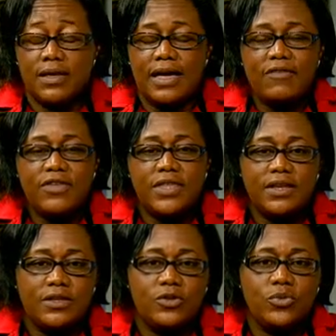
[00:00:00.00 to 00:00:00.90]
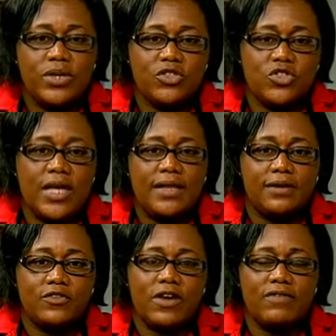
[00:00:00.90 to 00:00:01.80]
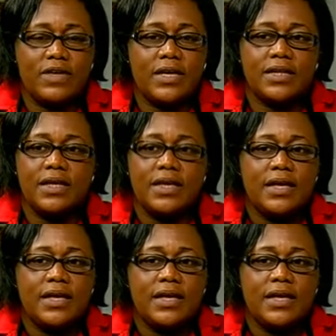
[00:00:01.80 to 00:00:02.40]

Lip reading: everything to do with a child and trafficking.